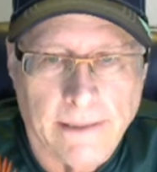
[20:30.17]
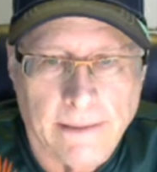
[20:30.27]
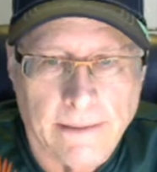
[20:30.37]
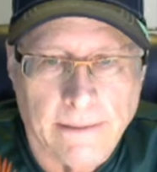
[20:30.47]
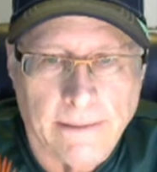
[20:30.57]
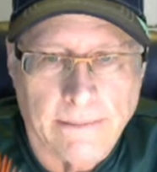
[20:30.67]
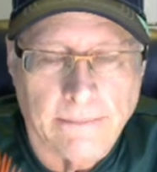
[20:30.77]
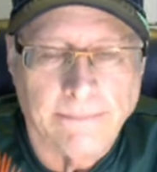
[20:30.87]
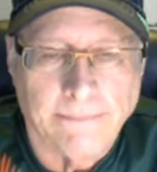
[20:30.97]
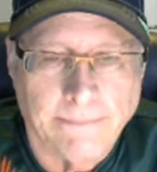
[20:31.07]

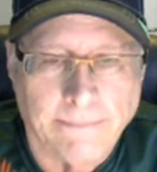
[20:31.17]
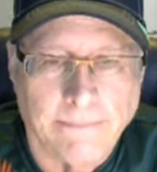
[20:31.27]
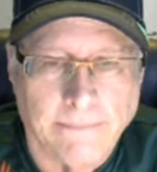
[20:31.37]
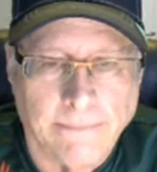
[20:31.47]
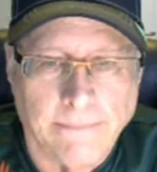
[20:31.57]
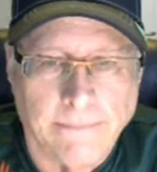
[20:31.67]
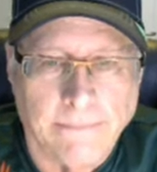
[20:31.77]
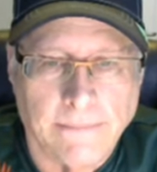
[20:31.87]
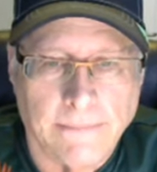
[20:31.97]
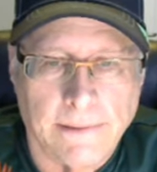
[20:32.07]

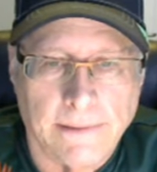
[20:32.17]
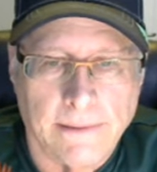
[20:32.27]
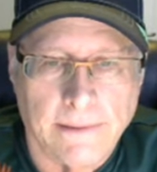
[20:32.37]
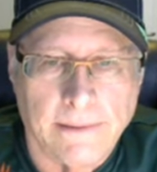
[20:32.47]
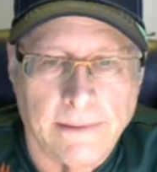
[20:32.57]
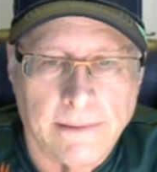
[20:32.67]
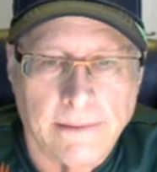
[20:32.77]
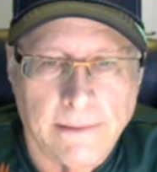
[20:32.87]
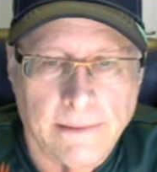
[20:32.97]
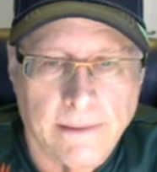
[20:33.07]

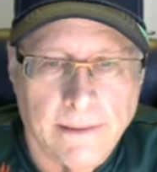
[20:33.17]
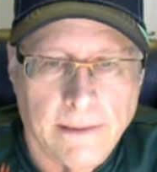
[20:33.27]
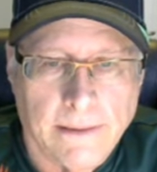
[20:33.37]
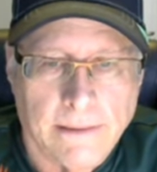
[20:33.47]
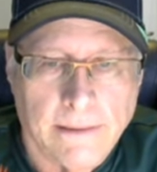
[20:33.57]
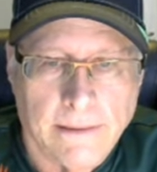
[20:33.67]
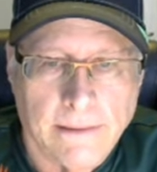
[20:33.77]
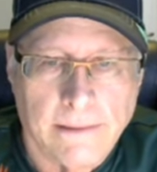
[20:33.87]
(not speaking)